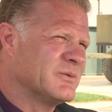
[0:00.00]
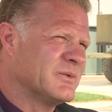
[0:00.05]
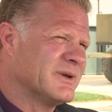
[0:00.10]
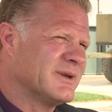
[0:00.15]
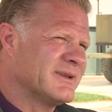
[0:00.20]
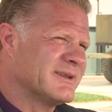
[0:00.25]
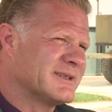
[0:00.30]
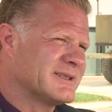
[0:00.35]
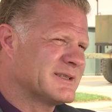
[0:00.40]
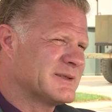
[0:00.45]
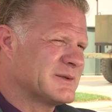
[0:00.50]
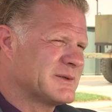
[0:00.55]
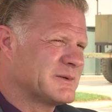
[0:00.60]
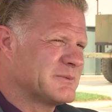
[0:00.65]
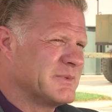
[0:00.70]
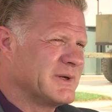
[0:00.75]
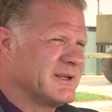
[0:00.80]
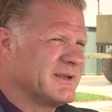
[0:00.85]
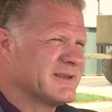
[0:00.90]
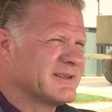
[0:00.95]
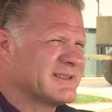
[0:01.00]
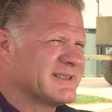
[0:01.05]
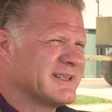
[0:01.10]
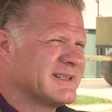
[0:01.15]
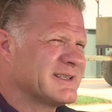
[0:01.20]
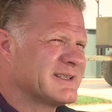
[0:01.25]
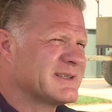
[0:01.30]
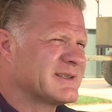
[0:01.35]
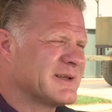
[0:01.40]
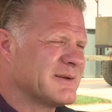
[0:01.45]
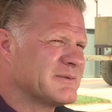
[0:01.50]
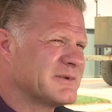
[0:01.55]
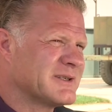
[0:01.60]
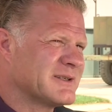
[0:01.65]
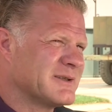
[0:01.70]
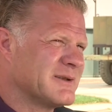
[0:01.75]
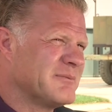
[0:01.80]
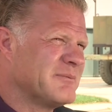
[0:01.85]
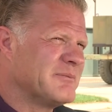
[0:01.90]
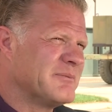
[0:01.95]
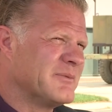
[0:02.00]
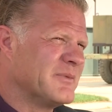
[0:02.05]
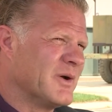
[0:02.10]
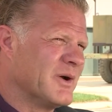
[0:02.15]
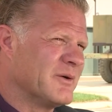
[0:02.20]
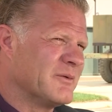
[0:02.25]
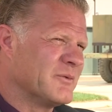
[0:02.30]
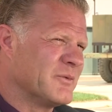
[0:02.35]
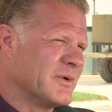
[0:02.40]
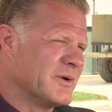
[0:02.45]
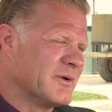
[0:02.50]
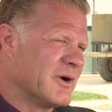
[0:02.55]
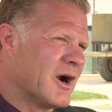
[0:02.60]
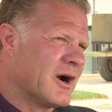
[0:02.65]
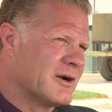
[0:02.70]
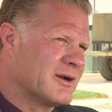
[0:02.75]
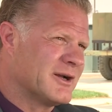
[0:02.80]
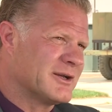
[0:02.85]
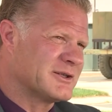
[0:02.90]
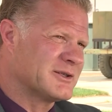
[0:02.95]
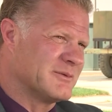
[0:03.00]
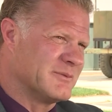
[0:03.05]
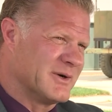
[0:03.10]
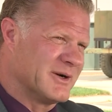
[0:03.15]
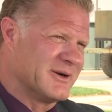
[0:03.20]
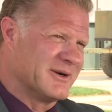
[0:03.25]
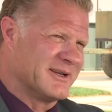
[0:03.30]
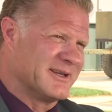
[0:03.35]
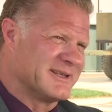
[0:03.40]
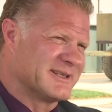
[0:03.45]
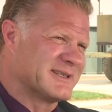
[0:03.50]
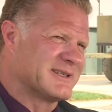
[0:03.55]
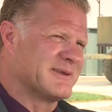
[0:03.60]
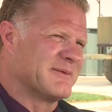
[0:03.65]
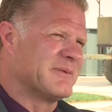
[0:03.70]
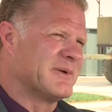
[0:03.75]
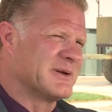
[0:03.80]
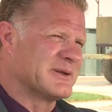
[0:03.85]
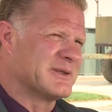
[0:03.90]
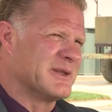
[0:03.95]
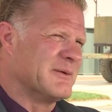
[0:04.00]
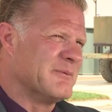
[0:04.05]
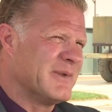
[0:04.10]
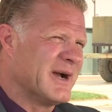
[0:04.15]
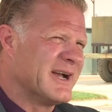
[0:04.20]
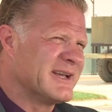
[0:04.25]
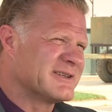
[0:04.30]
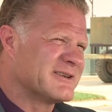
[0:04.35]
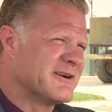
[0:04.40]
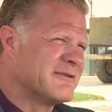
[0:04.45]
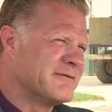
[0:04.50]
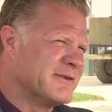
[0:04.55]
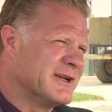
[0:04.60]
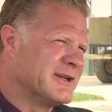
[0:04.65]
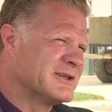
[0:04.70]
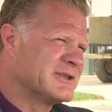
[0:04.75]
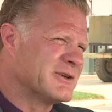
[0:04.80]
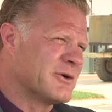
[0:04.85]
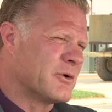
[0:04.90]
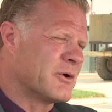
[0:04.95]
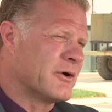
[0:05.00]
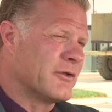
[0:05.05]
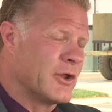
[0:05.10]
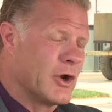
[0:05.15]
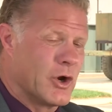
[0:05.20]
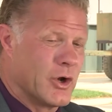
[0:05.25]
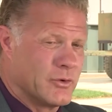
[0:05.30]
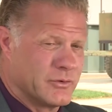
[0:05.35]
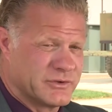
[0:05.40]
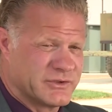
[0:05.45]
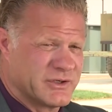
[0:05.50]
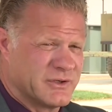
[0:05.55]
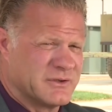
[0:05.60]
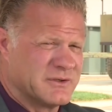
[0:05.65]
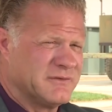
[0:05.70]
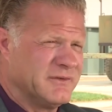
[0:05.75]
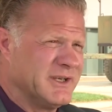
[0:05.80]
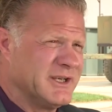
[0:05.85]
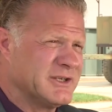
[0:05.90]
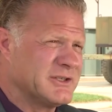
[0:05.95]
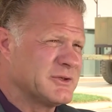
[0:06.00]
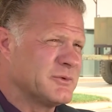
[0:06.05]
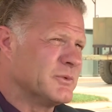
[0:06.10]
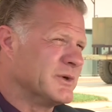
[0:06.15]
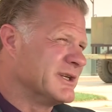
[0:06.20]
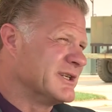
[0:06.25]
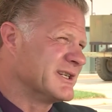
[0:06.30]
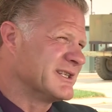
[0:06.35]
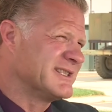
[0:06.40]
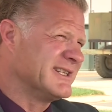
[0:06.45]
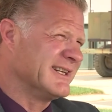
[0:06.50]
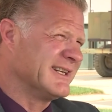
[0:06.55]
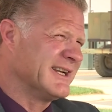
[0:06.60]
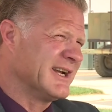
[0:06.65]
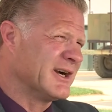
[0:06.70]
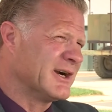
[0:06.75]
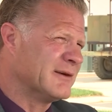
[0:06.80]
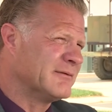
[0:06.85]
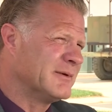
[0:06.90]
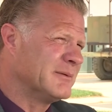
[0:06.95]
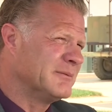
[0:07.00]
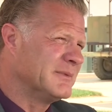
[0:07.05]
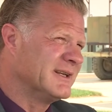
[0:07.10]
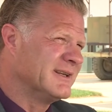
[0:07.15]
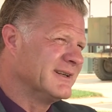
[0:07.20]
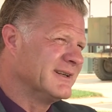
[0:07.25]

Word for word: Well, it's because it's up to the, uh, we, our customer is the person that buys our fish or that owns those fish. We just take care of them.